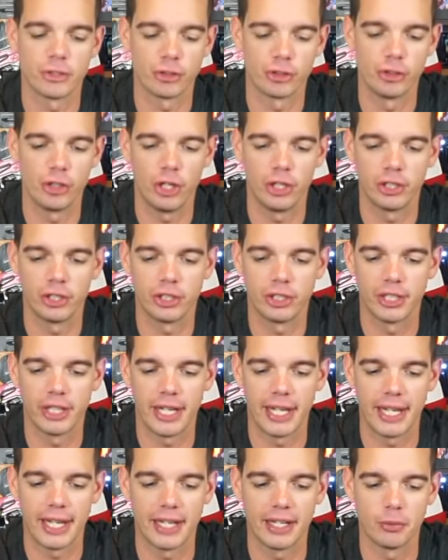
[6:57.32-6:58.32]
younger
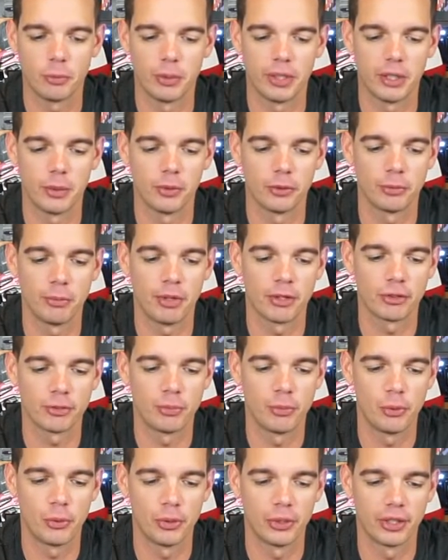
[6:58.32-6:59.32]
and when it was much
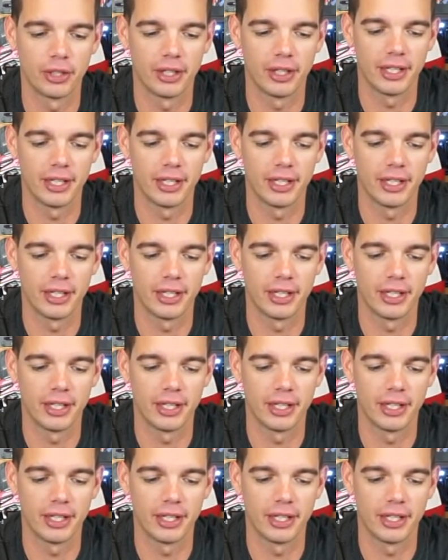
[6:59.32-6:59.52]
more